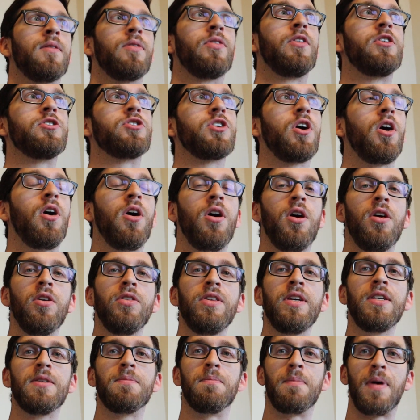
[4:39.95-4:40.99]
There's all
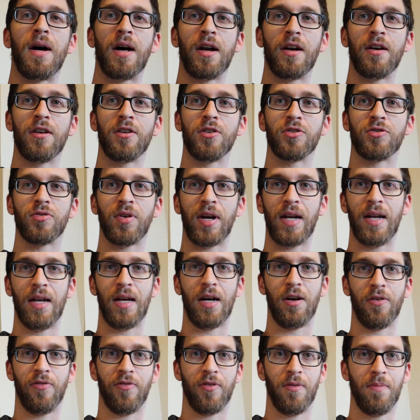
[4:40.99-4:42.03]
these monitors right
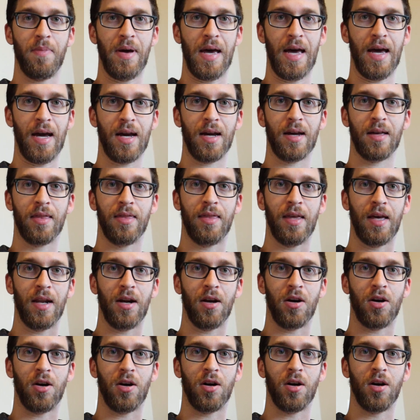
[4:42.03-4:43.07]
now for Mac
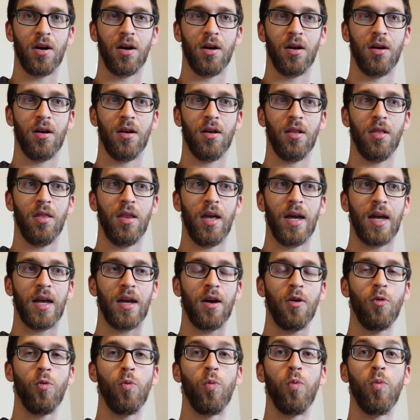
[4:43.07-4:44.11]
that are
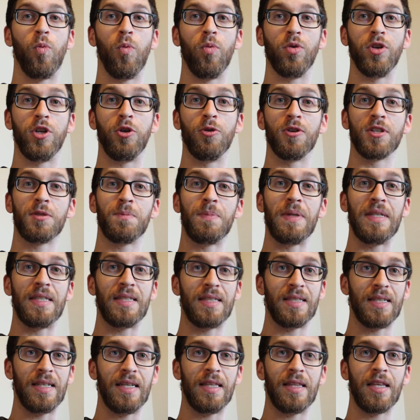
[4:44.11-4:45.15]
like
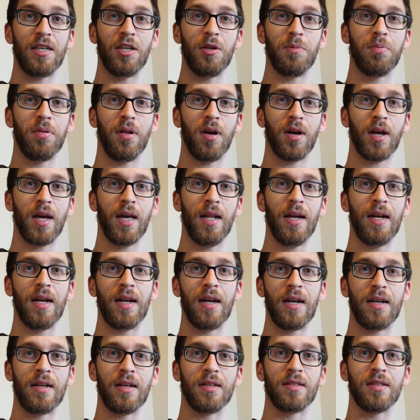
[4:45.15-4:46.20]
USB-C that you plug in, and
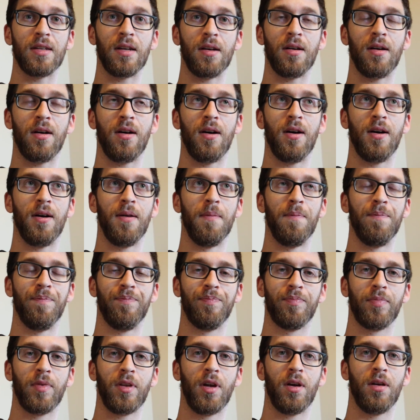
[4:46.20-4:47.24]
it does
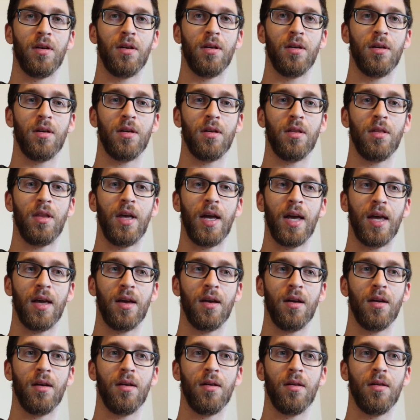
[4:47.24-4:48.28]

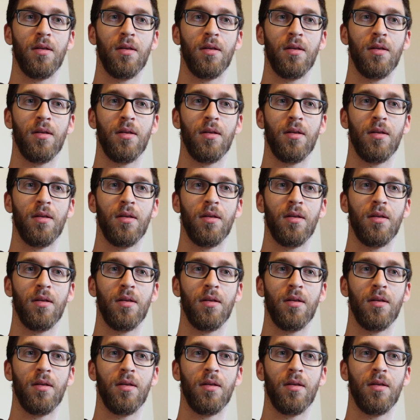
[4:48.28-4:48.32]
like